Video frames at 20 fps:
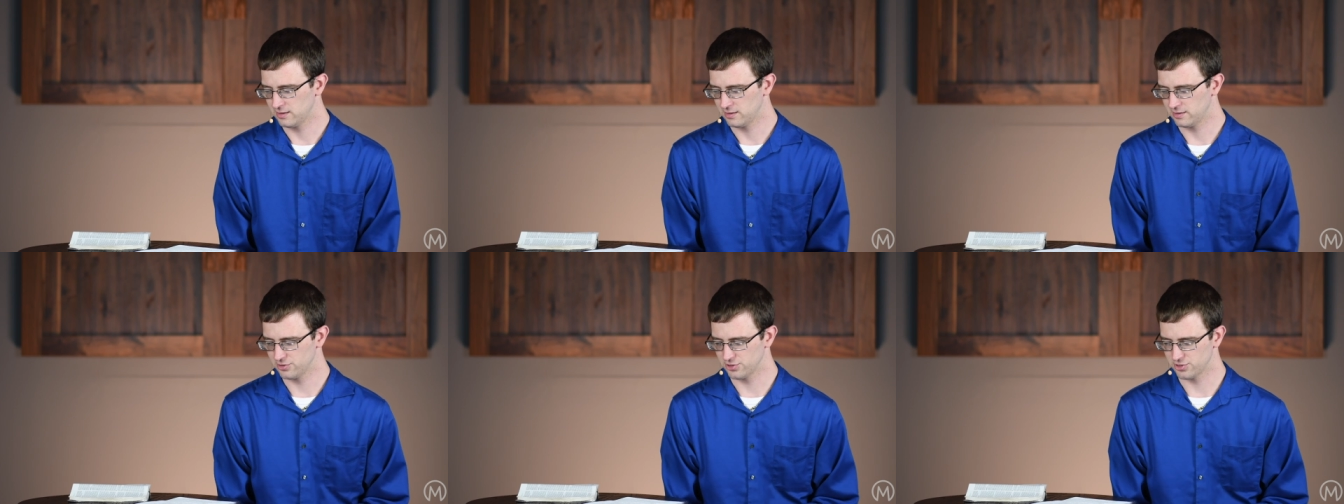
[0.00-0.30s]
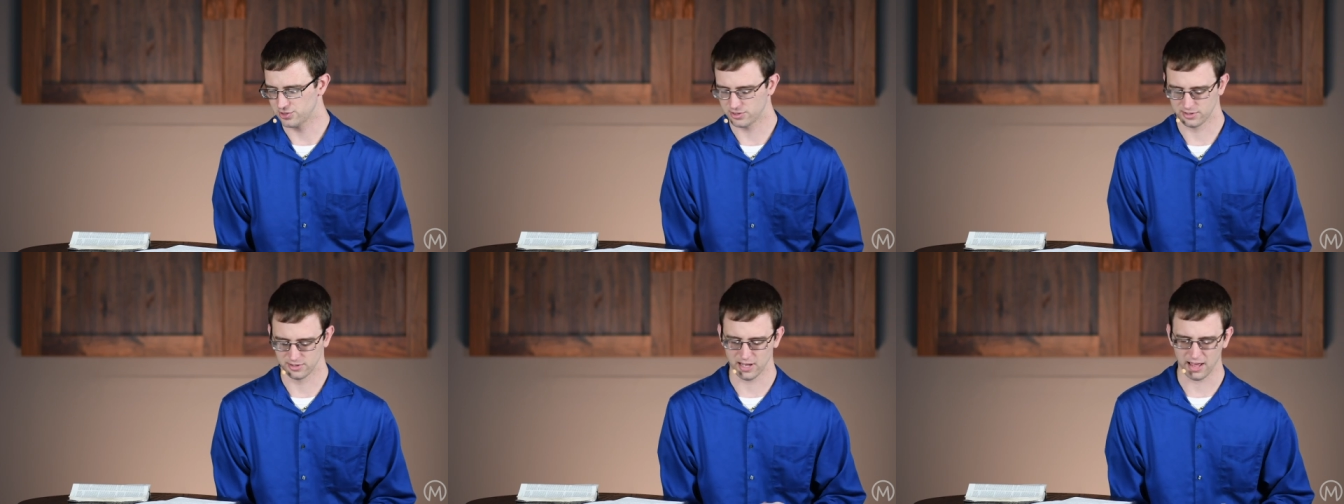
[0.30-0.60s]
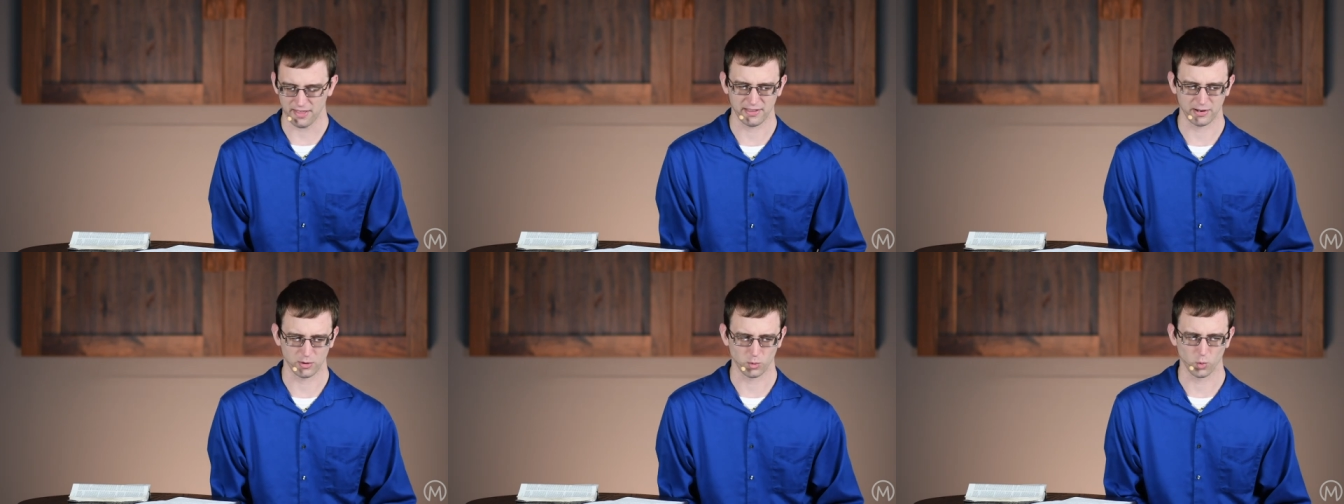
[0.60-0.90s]
There's
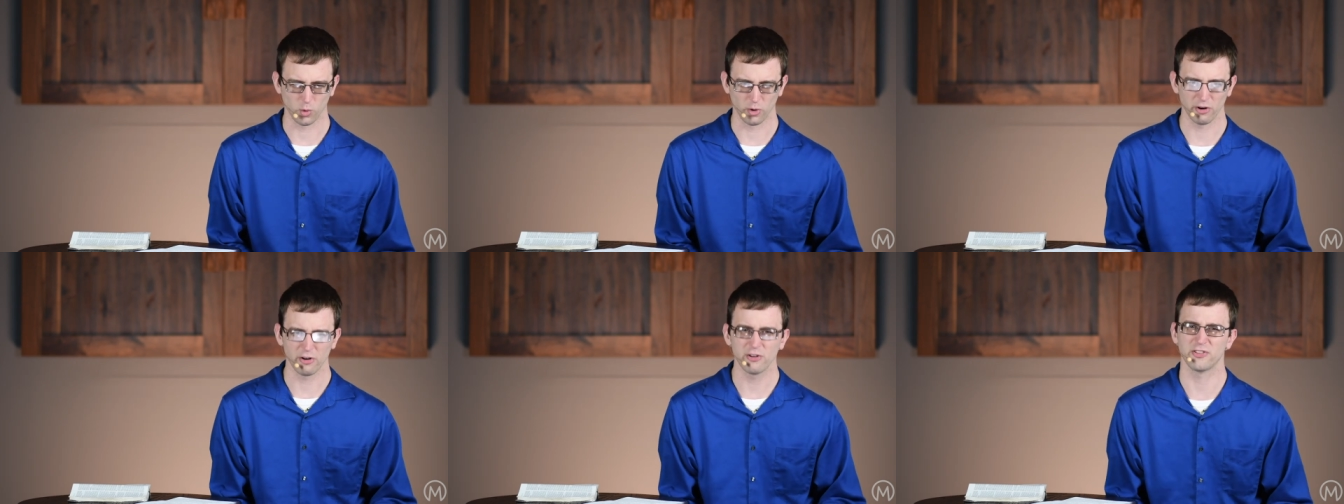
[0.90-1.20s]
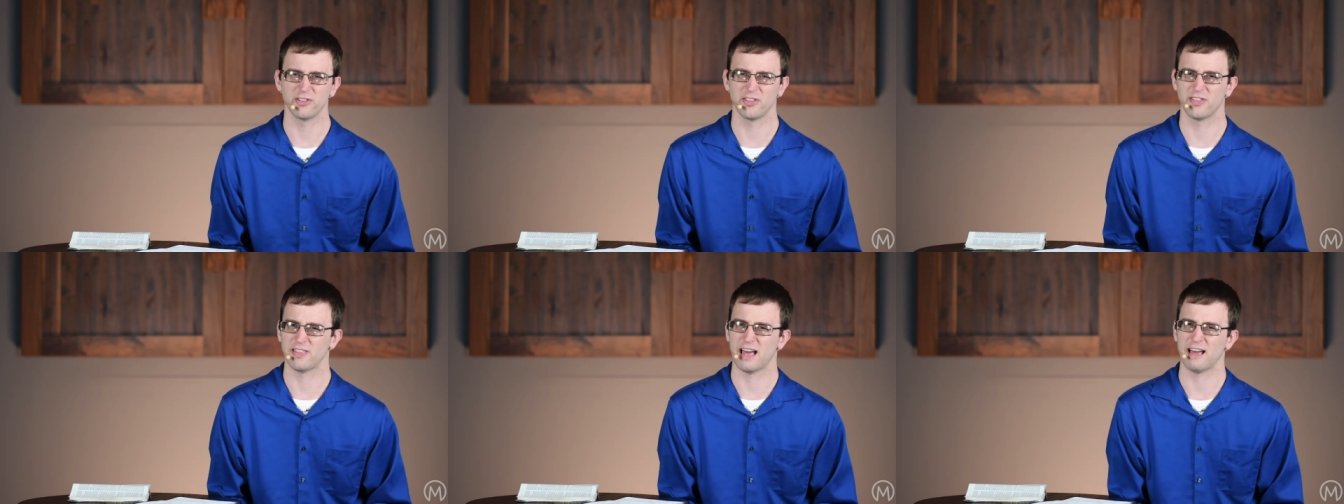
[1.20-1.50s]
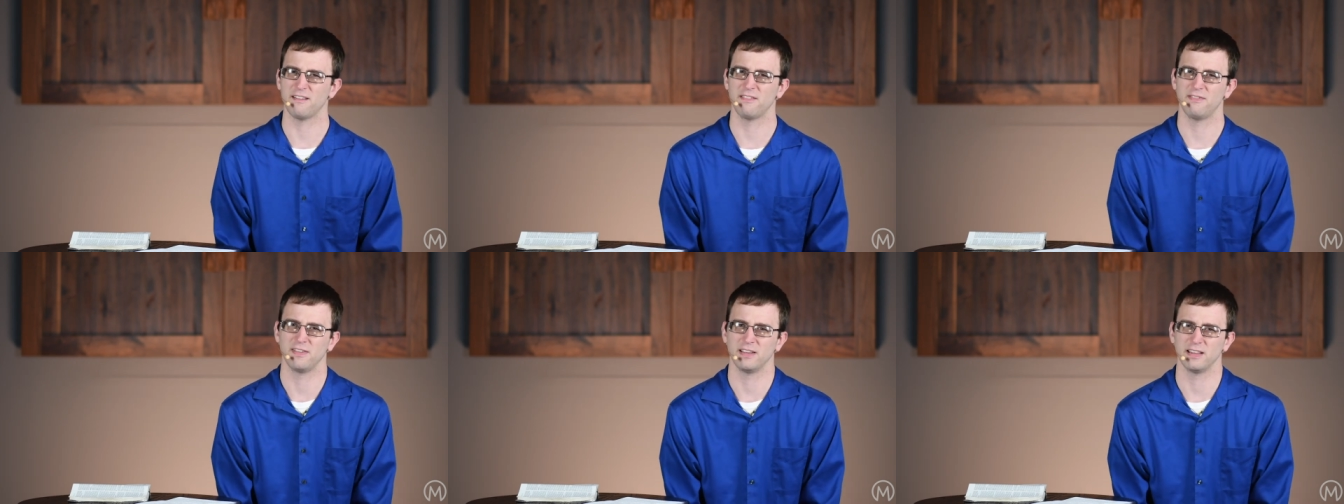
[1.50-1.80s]
nothing worse than
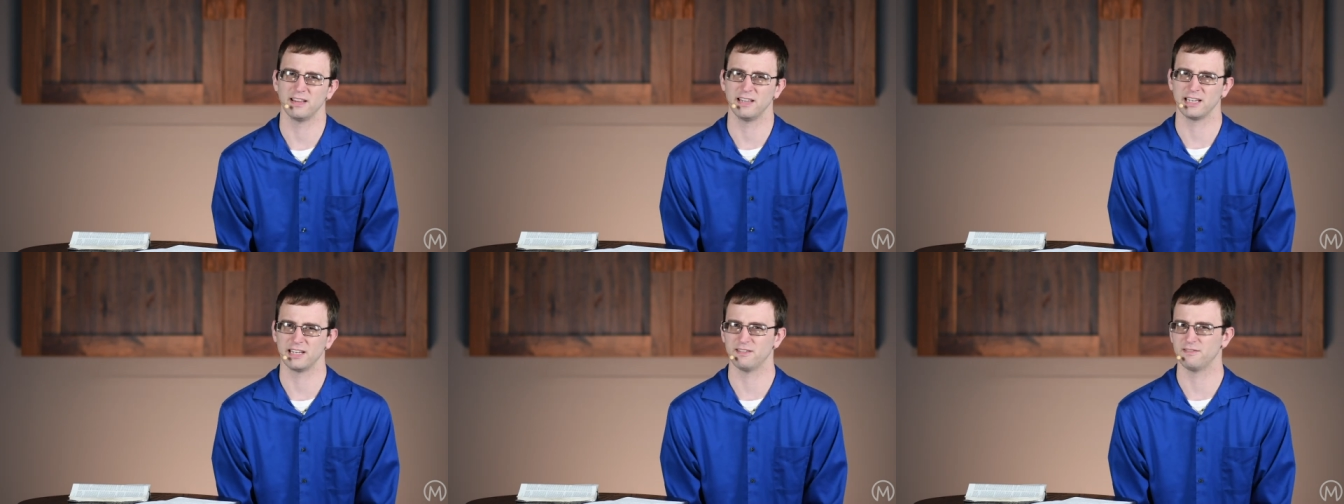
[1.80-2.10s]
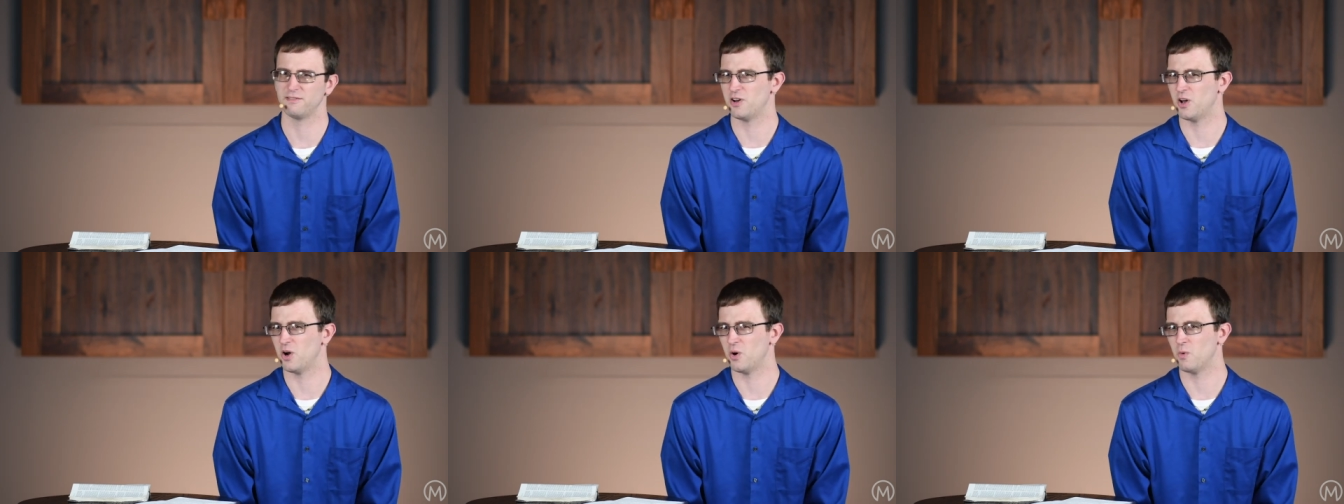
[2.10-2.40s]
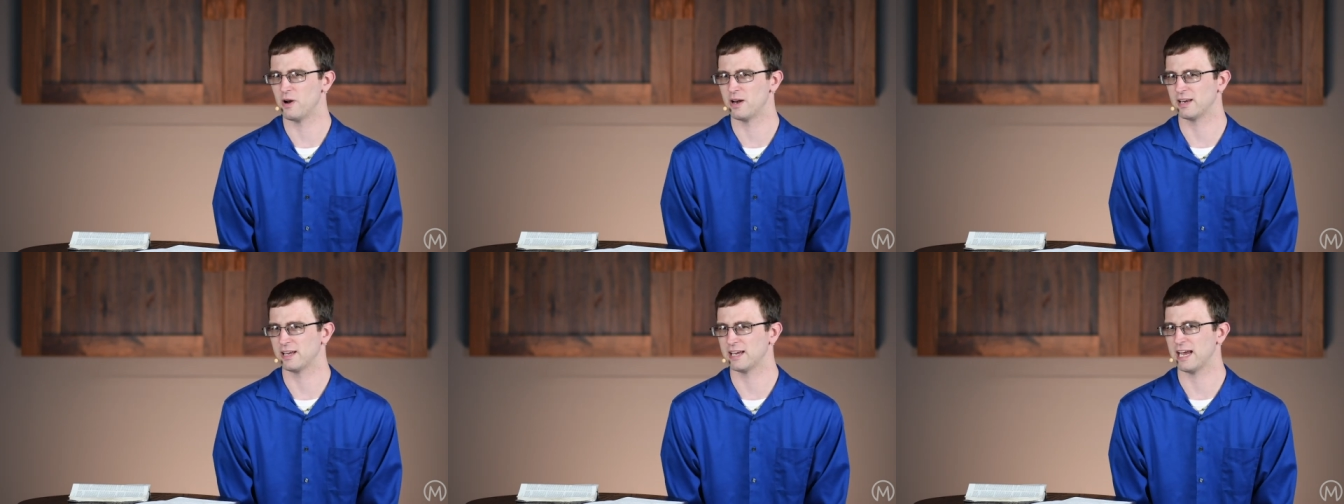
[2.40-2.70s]
that feeling of
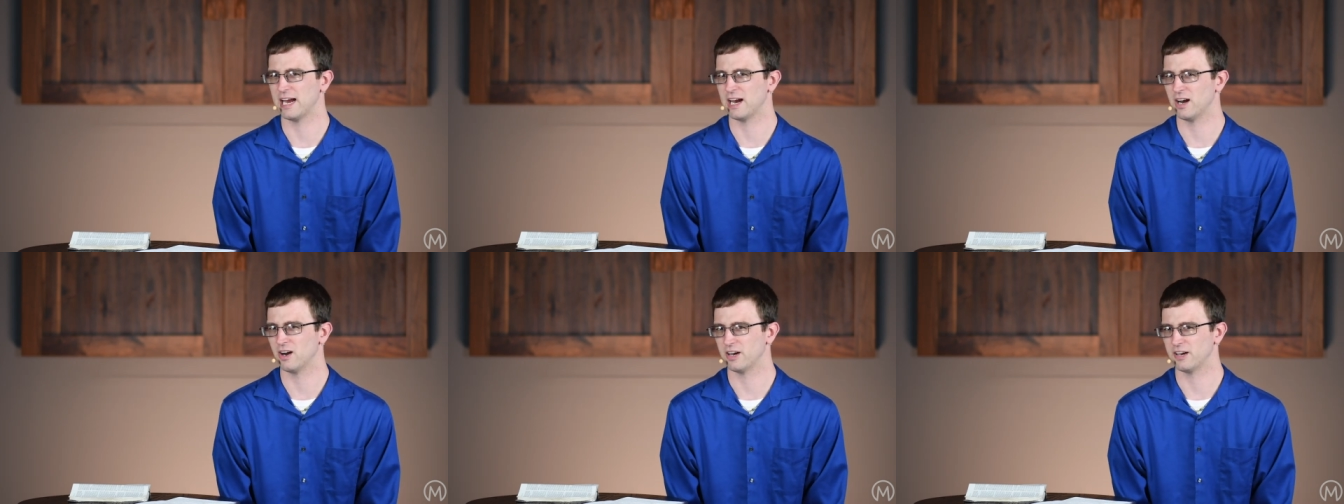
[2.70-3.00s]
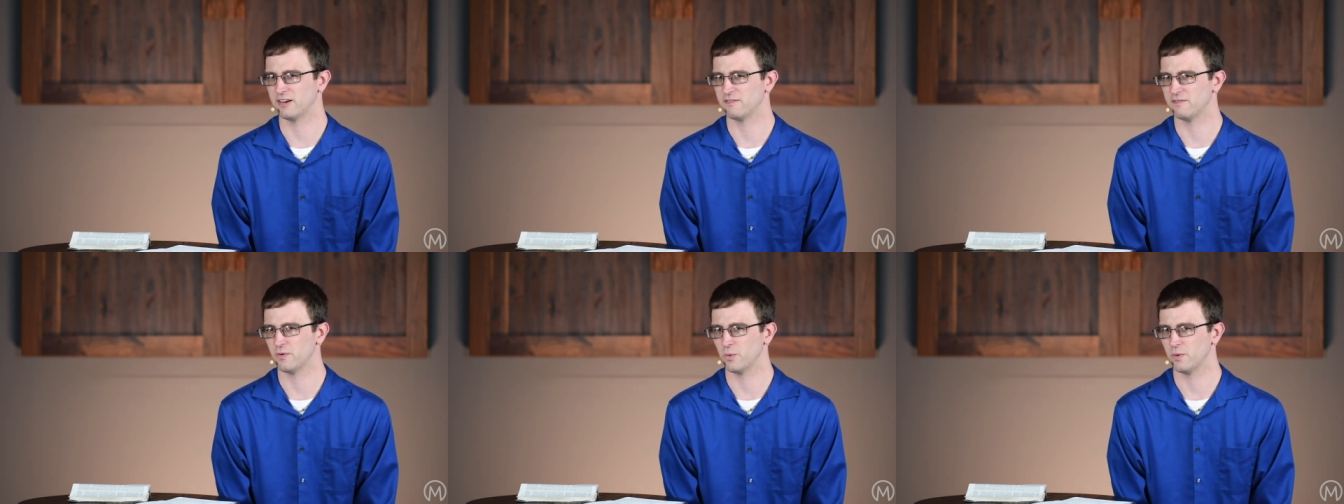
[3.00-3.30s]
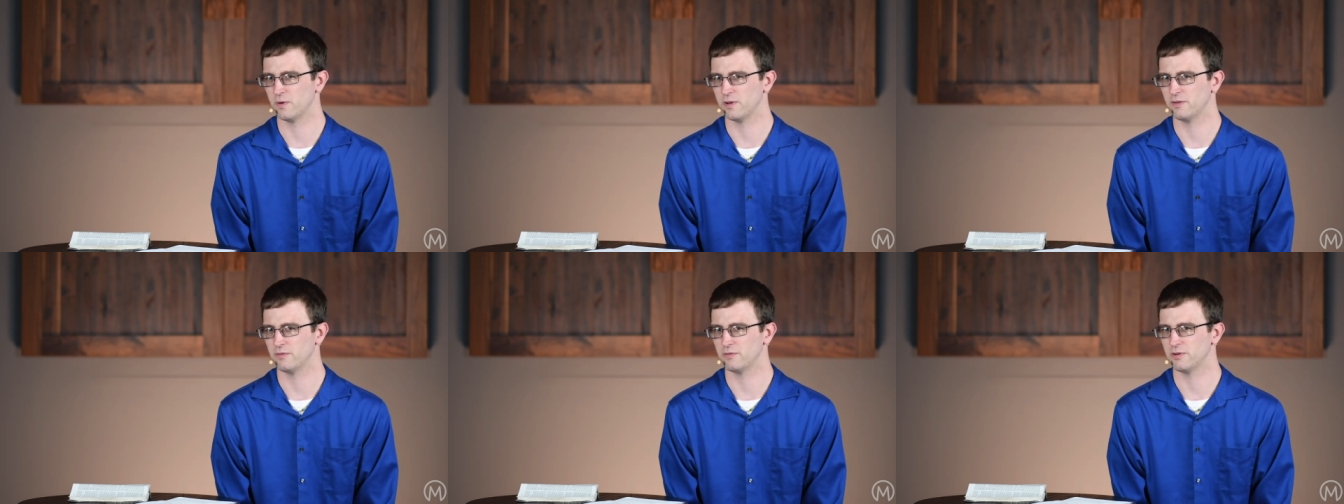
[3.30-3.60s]
no one caring
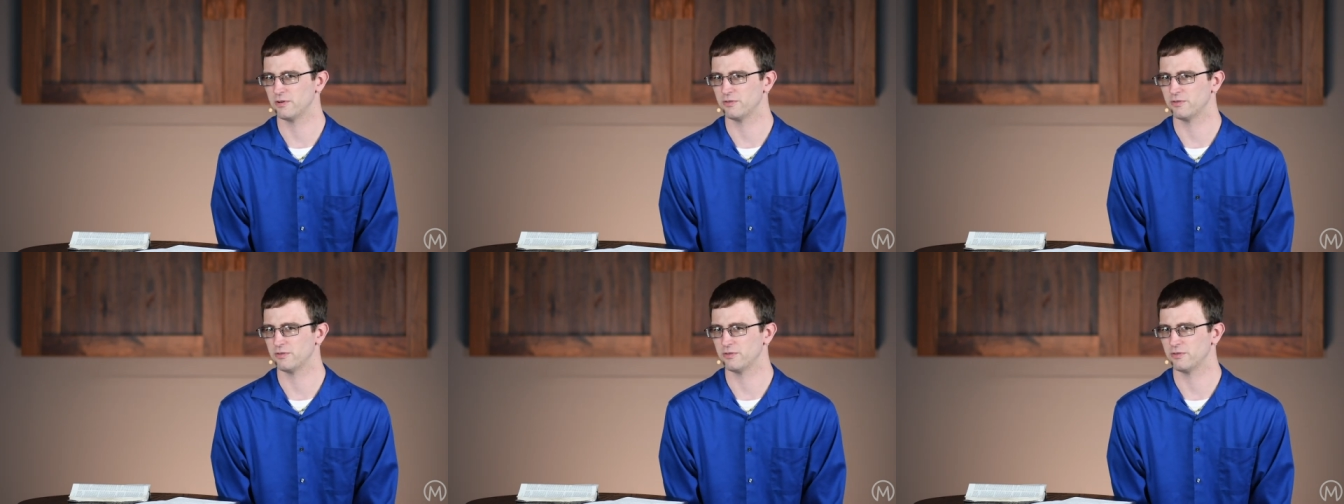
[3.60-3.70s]
for you.